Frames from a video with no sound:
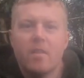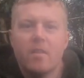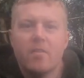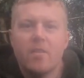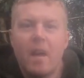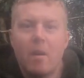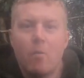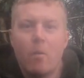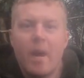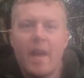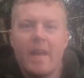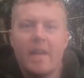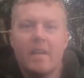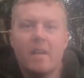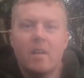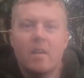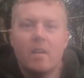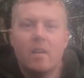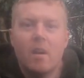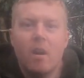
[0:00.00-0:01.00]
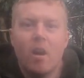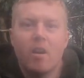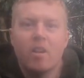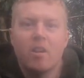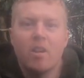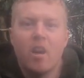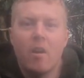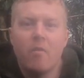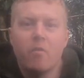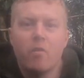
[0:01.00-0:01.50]
That way I
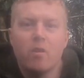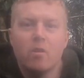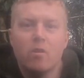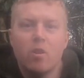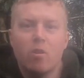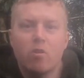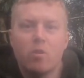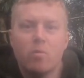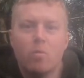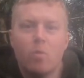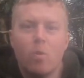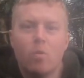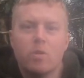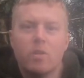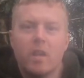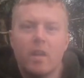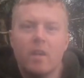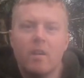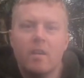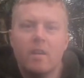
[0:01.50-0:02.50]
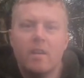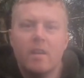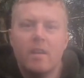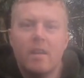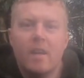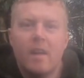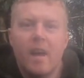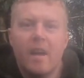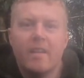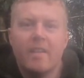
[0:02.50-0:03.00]
could cover a lot of water
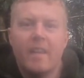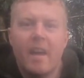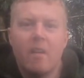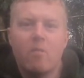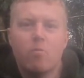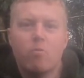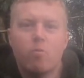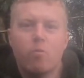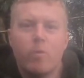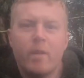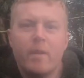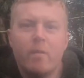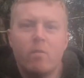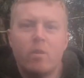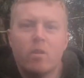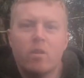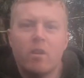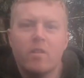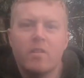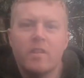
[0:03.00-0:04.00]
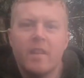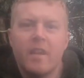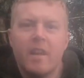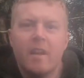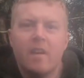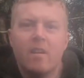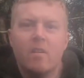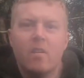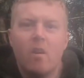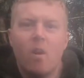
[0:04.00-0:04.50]
and get a real good
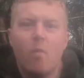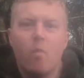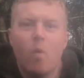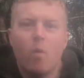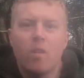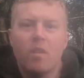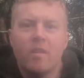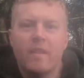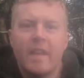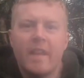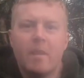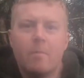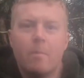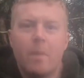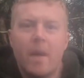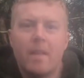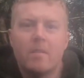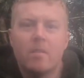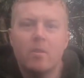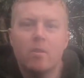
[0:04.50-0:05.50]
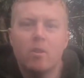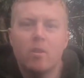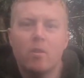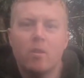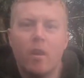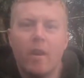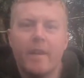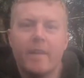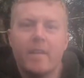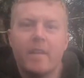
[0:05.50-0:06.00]
idea of what the lake beds look
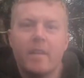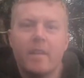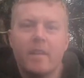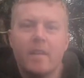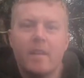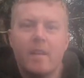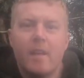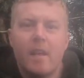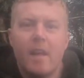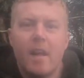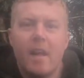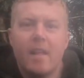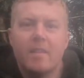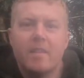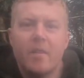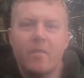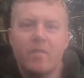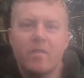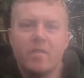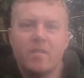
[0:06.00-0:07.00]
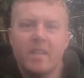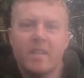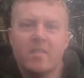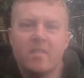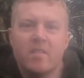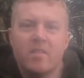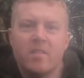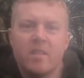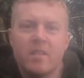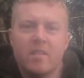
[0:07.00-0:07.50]
like at different
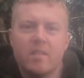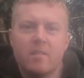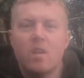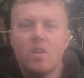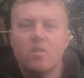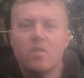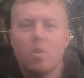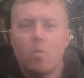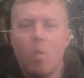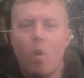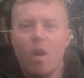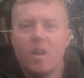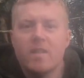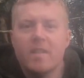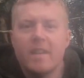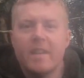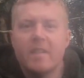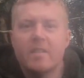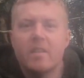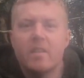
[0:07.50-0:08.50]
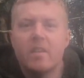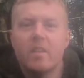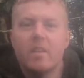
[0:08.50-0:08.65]
distances. So what I did